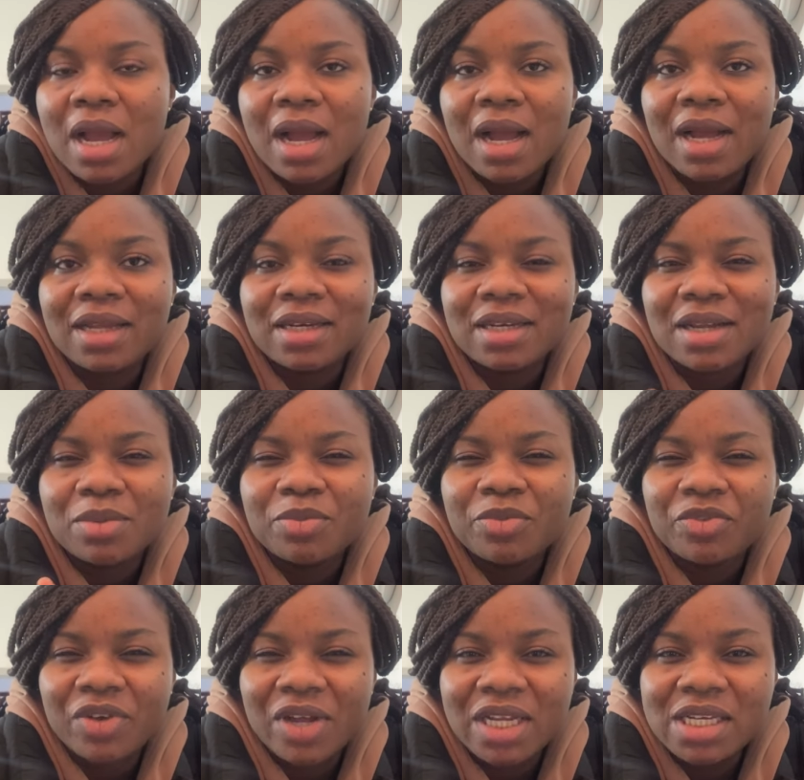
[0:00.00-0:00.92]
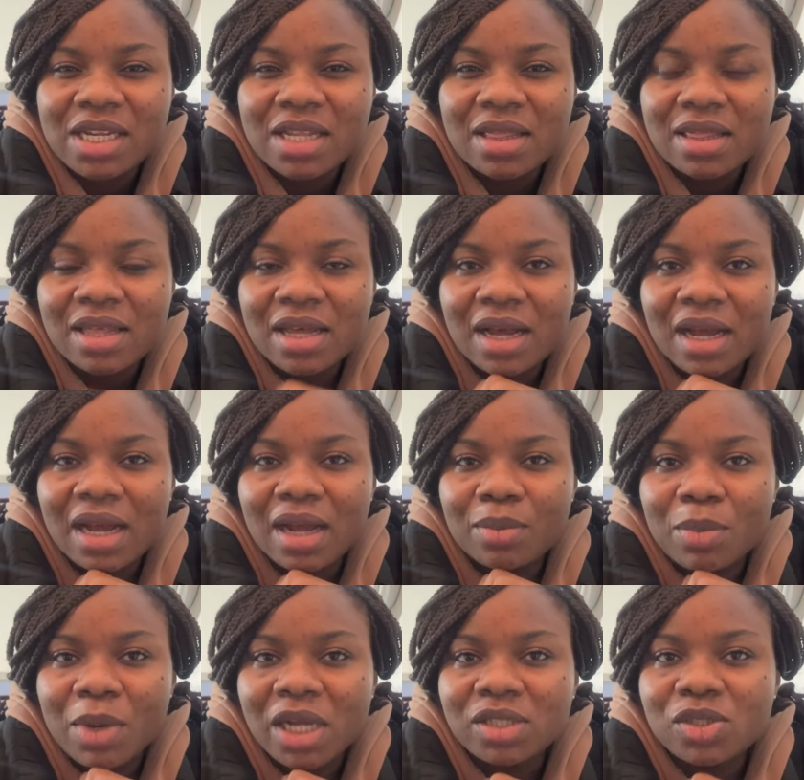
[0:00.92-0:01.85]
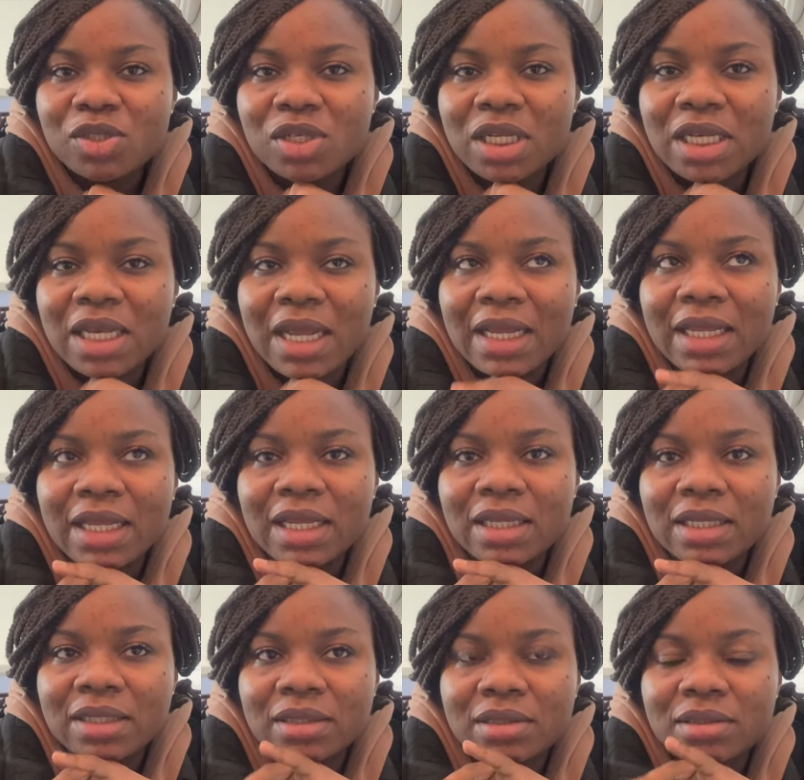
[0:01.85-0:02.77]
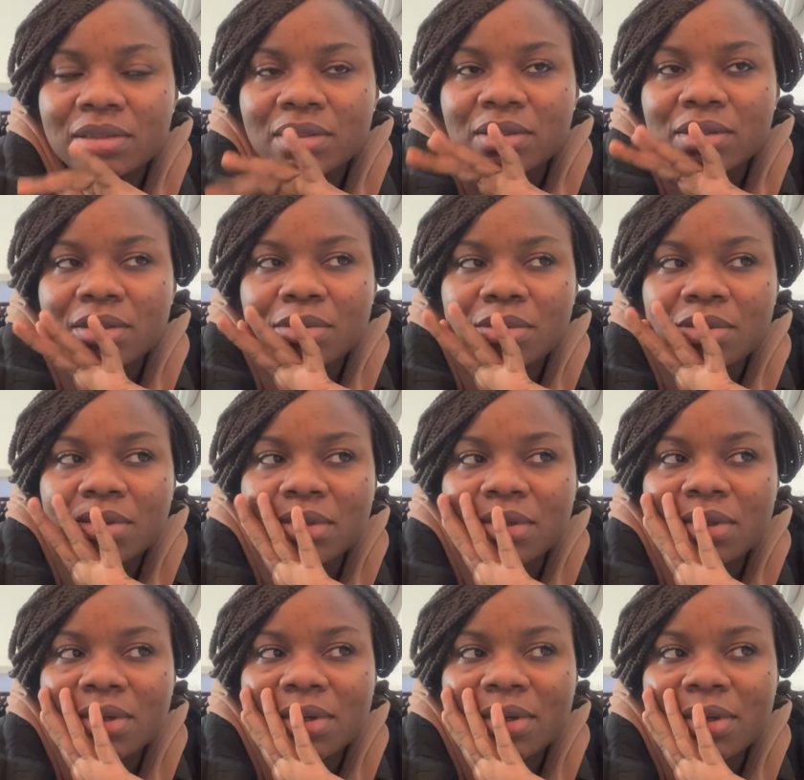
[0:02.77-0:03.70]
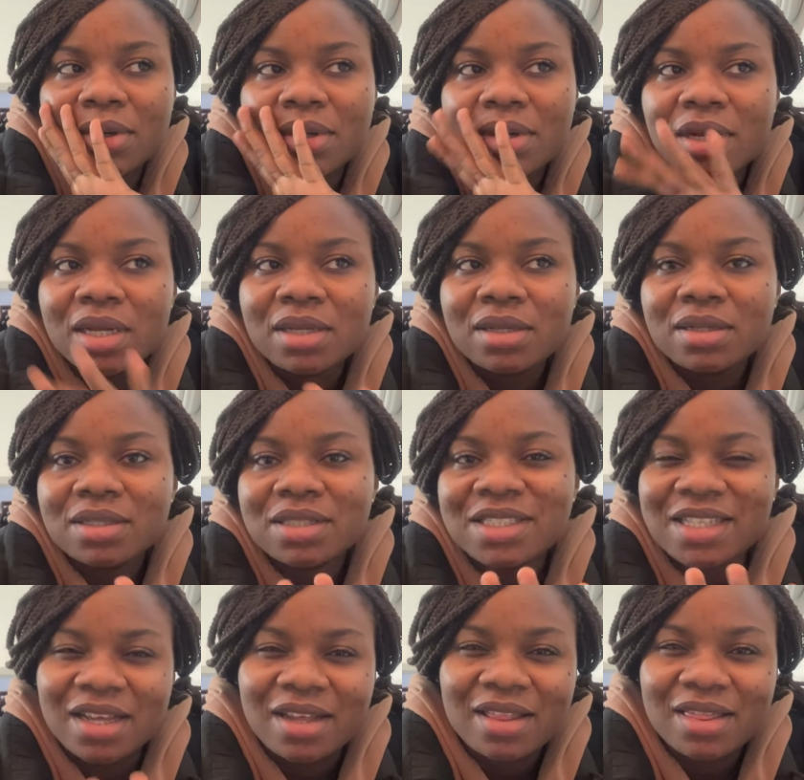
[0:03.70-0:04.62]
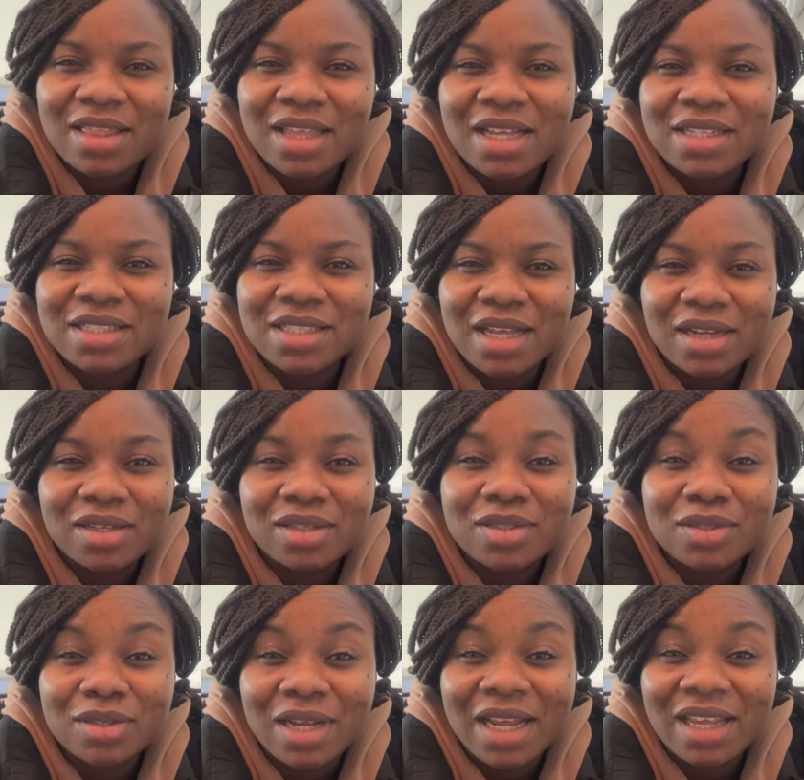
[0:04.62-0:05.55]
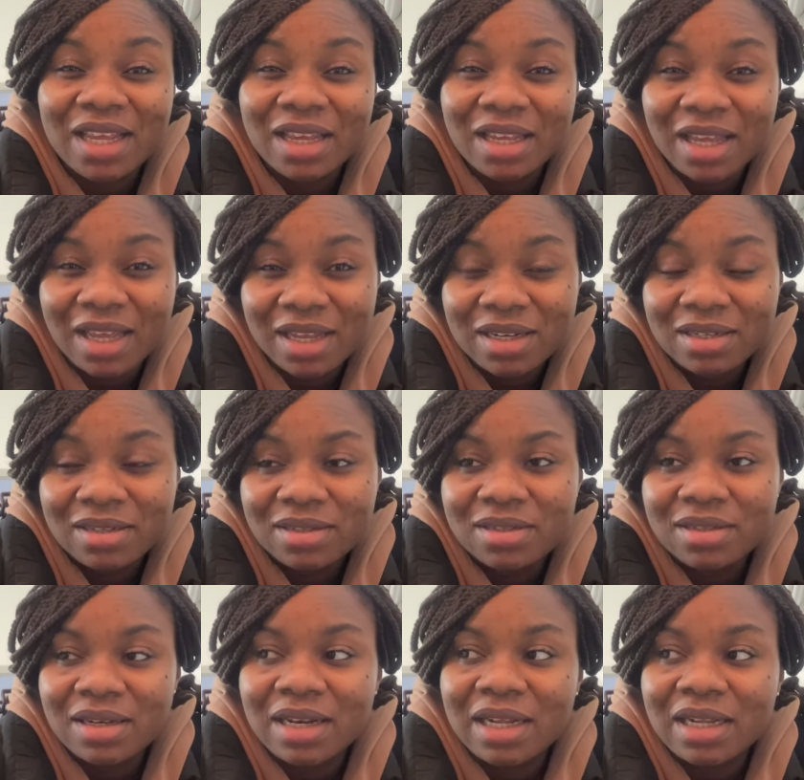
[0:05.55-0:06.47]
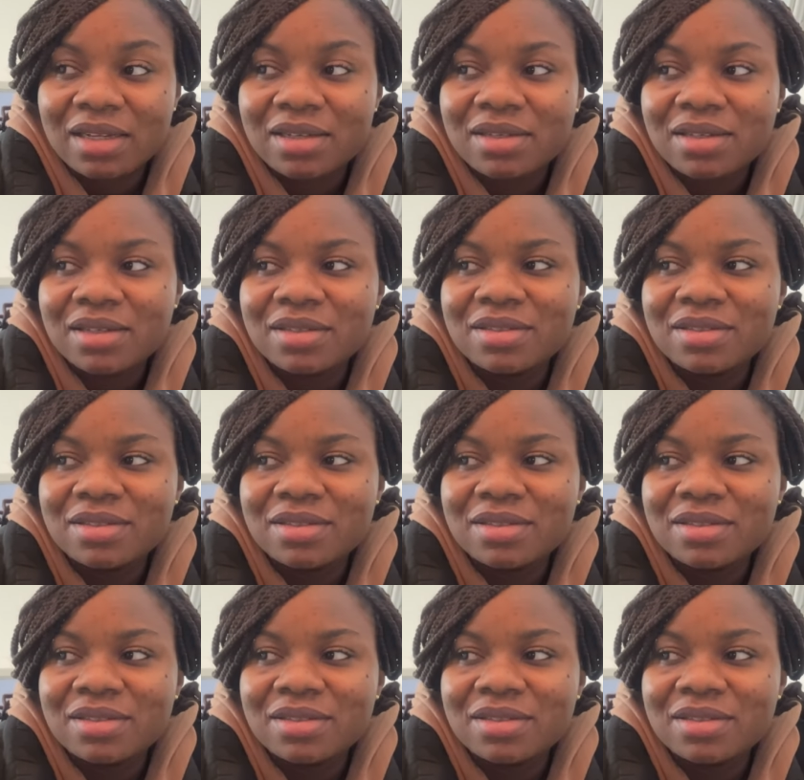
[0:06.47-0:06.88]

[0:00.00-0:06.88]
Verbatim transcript: And I'm finding that I'm actually liking certain things I used to like again, like